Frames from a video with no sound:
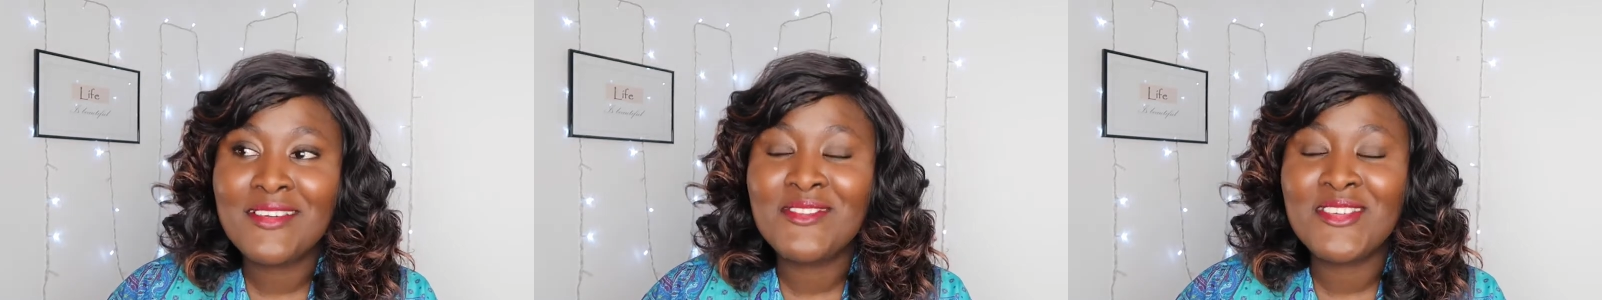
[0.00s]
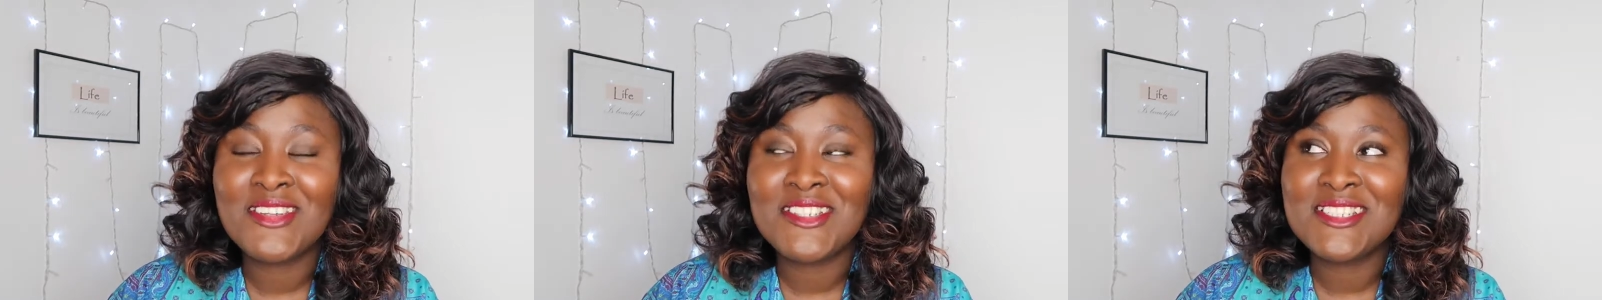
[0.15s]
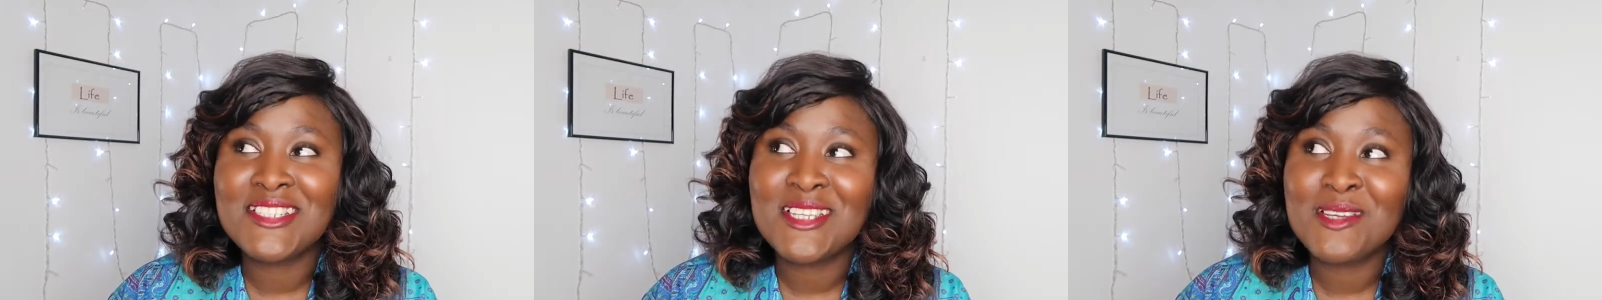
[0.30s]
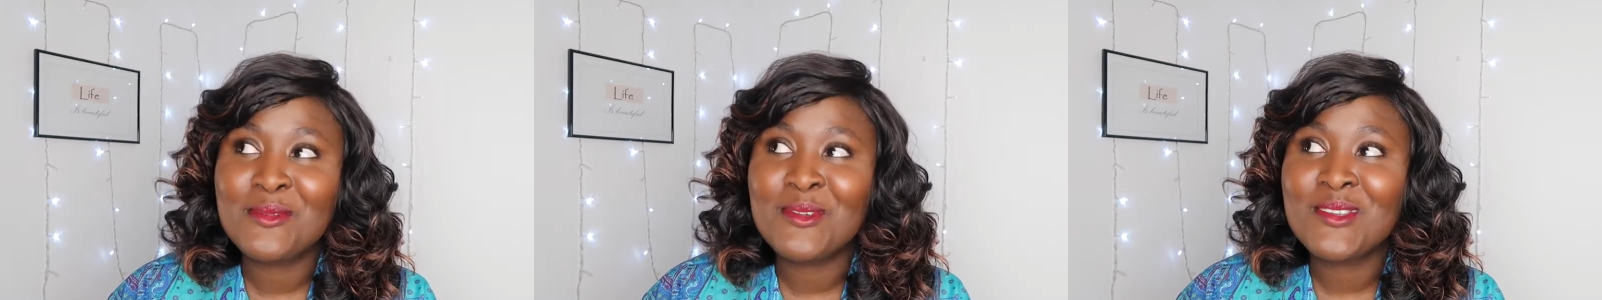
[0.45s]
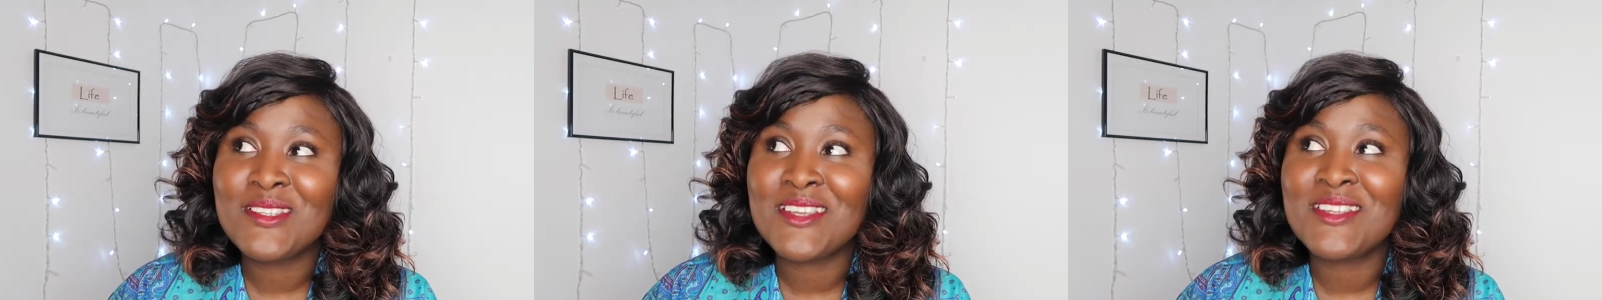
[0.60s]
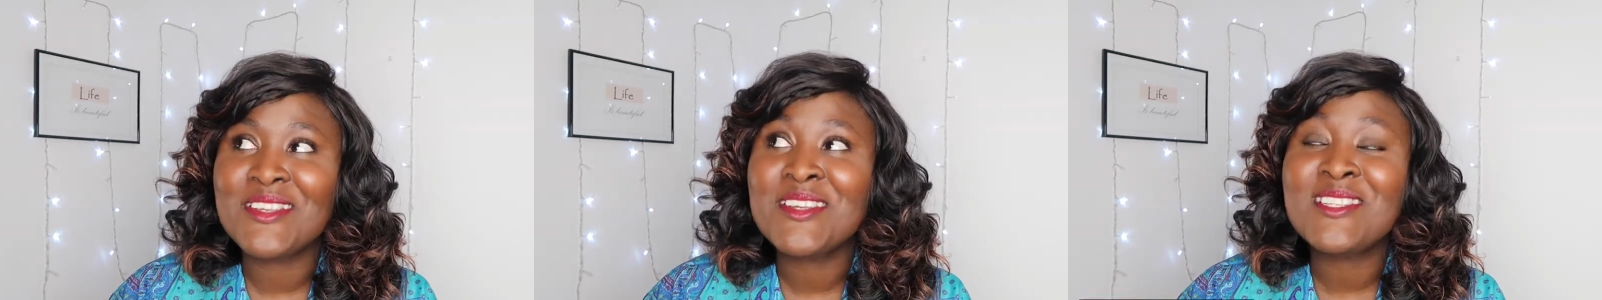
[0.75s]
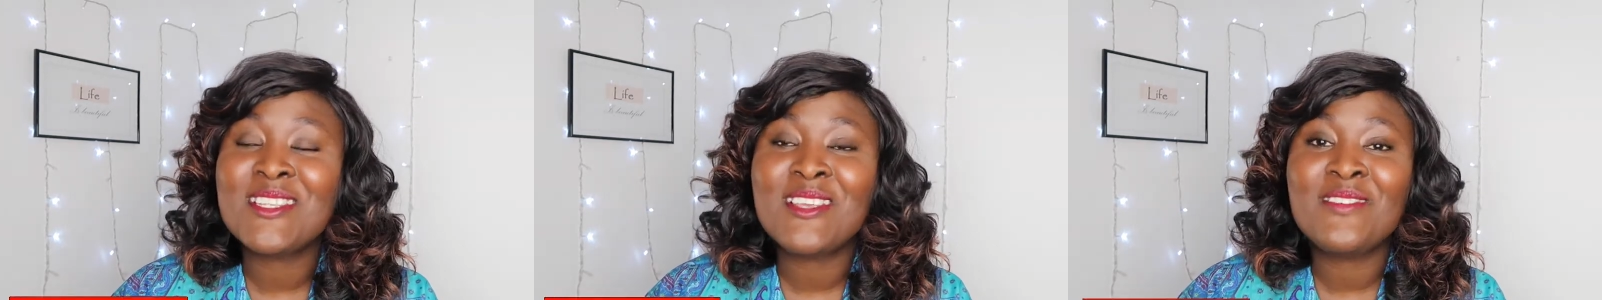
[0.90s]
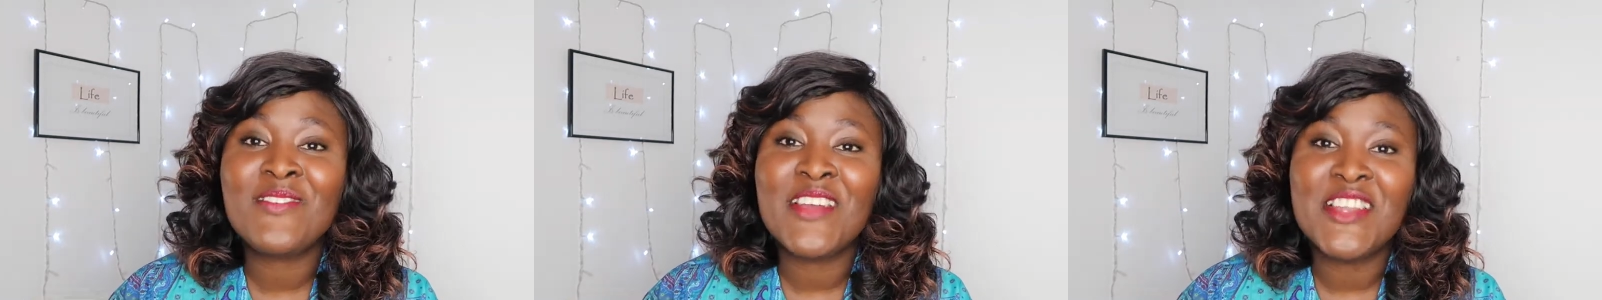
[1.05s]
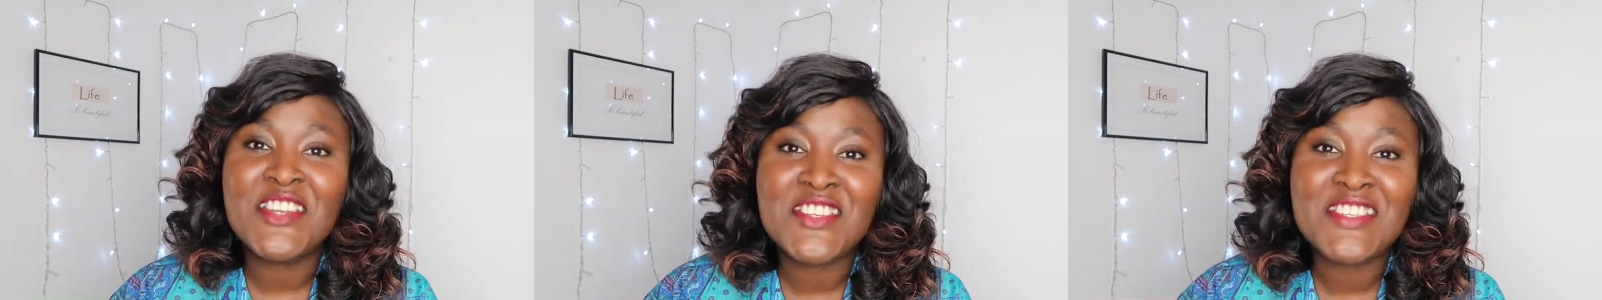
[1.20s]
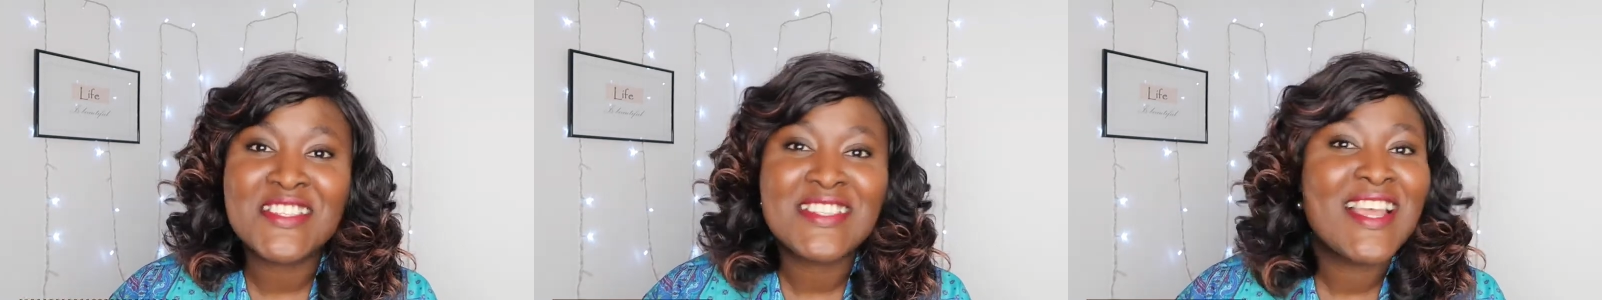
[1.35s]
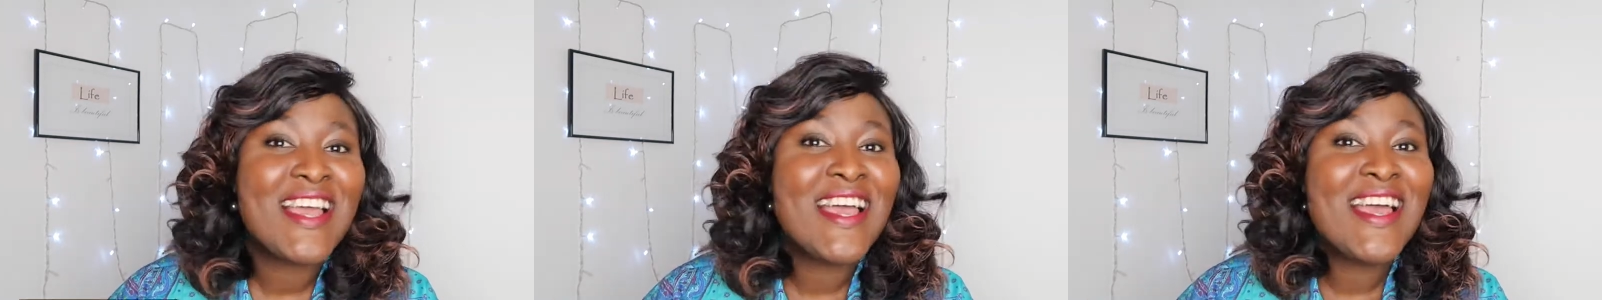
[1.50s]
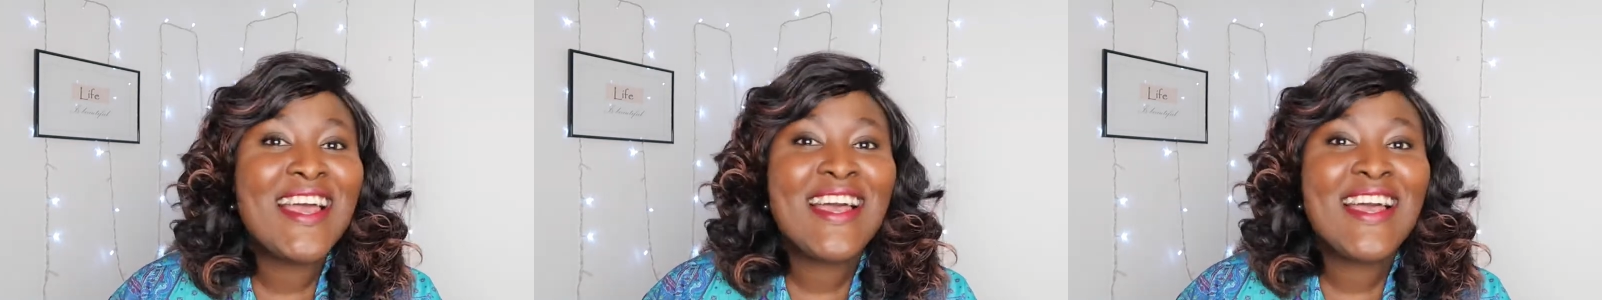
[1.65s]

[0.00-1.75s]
Vegetables, I was gonna say veggies,